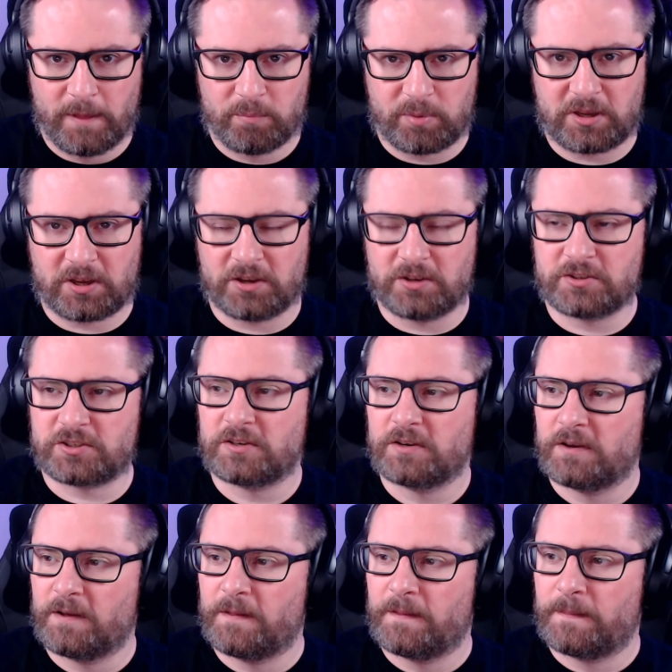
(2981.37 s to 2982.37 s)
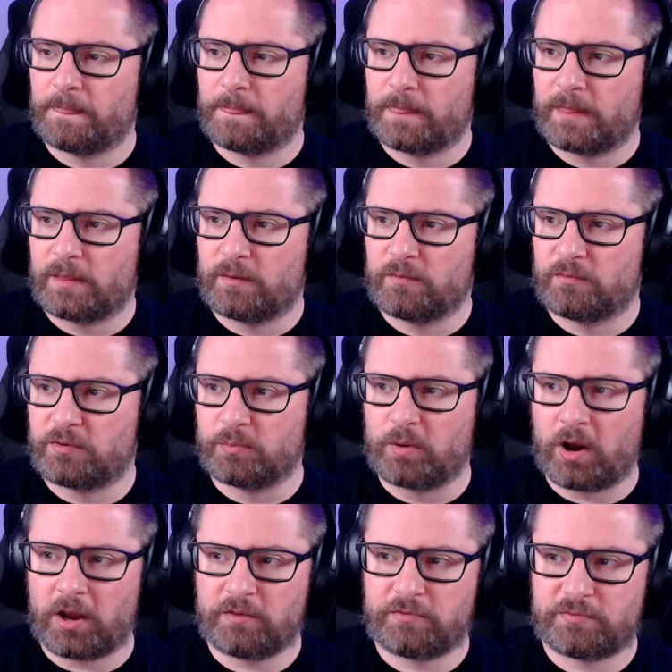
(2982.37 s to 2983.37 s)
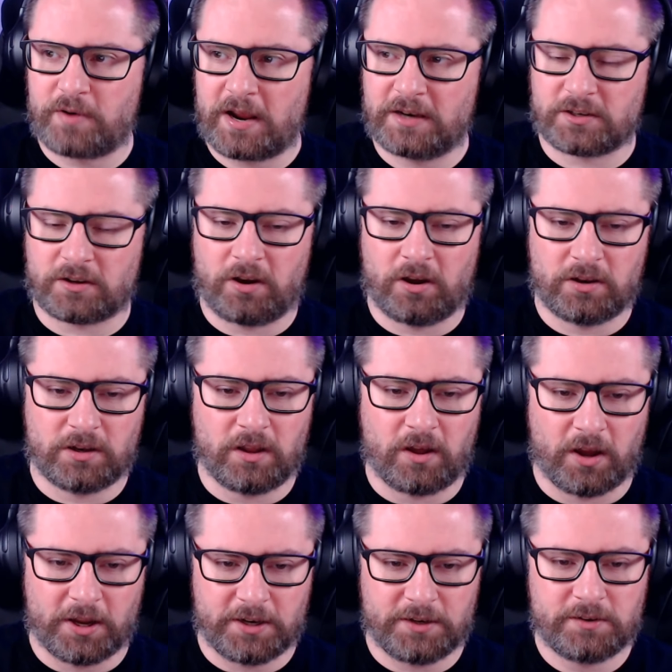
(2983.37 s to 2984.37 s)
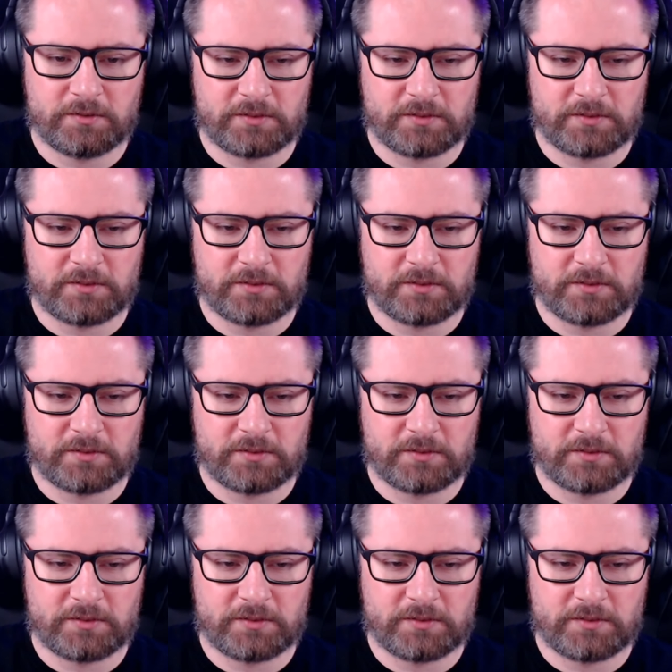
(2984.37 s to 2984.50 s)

Because from what I've read online,